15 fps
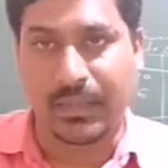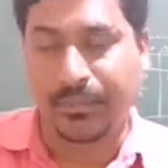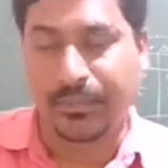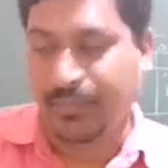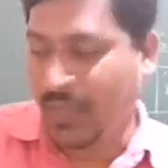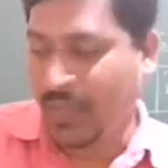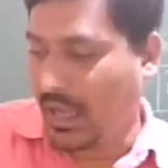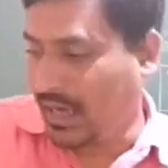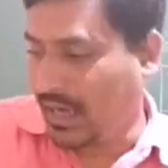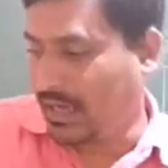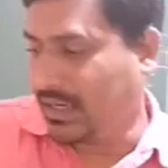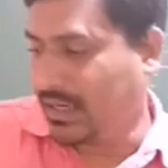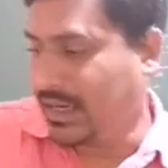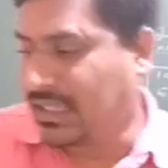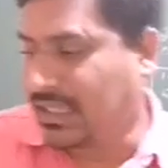And
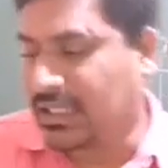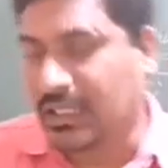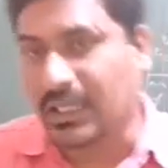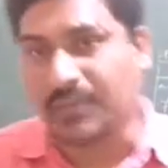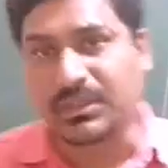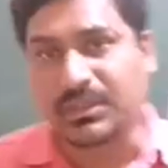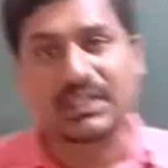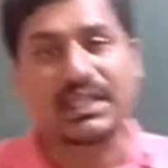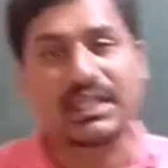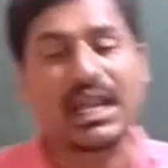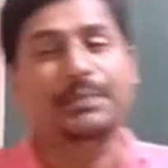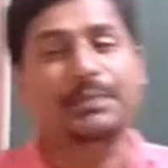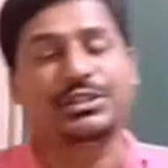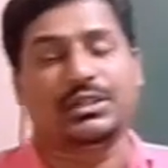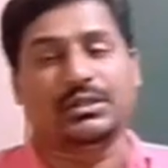next comes
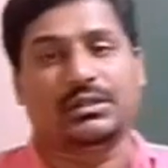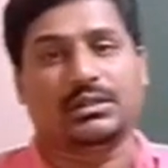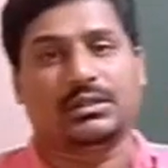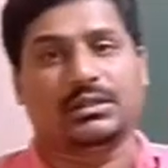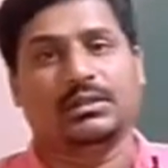captions.